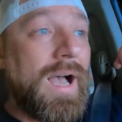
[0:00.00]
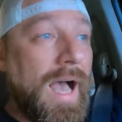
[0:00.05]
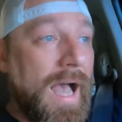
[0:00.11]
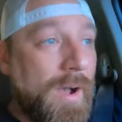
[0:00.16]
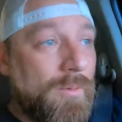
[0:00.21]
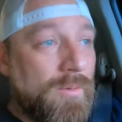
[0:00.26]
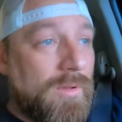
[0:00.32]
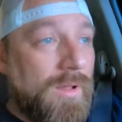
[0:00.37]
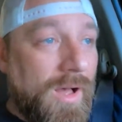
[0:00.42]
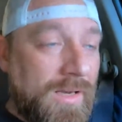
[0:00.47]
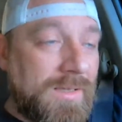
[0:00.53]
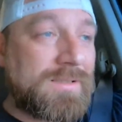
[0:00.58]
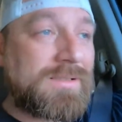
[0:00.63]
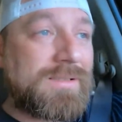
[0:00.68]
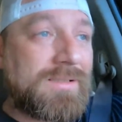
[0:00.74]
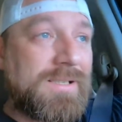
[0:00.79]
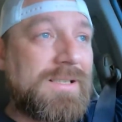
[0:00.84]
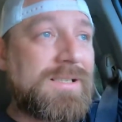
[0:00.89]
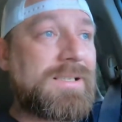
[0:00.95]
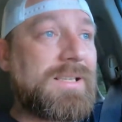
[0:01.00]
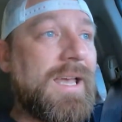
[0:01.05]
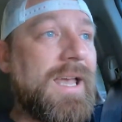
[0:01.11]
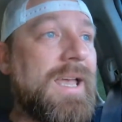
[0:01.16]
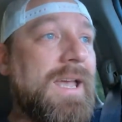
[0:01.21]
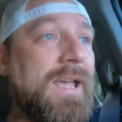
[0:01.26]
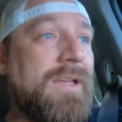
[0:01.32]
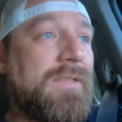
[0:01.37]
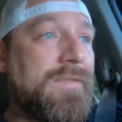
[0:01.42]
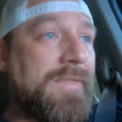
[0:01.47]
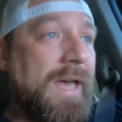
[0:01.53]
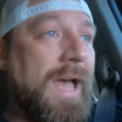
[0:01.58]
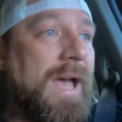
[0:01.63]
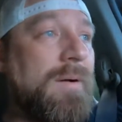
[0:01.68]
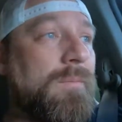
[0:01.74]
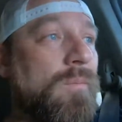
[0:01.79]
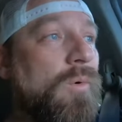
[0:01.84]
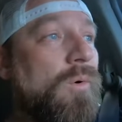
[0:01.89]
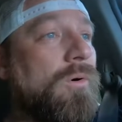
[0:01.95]
I will honestly say
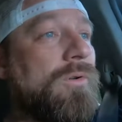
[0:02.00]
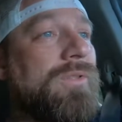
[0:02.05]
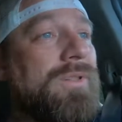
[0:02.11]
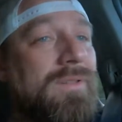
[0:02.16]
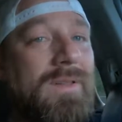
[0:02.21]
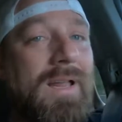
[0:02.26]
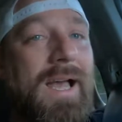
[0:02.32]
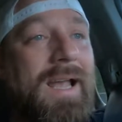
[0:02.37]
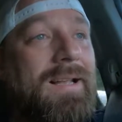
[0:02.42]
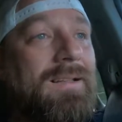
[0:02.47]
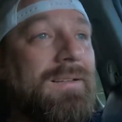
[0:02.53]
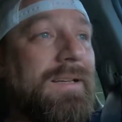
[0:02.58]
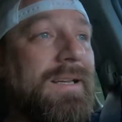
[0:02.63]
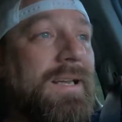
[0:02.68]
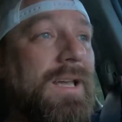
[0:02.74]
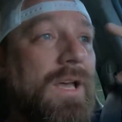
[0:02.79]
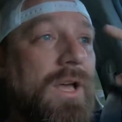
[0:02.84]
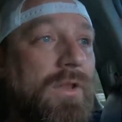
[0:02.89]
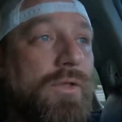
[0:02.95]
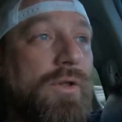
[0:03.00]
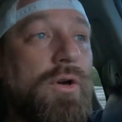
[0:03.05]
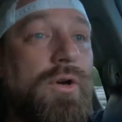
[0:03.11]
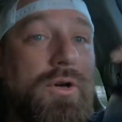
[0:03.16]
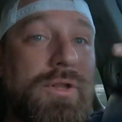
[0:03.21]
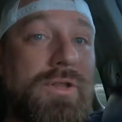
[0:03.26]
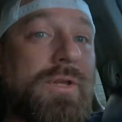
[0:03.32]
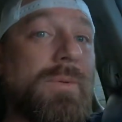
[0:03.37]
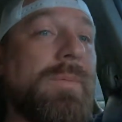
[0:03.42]
that more than likely the hood,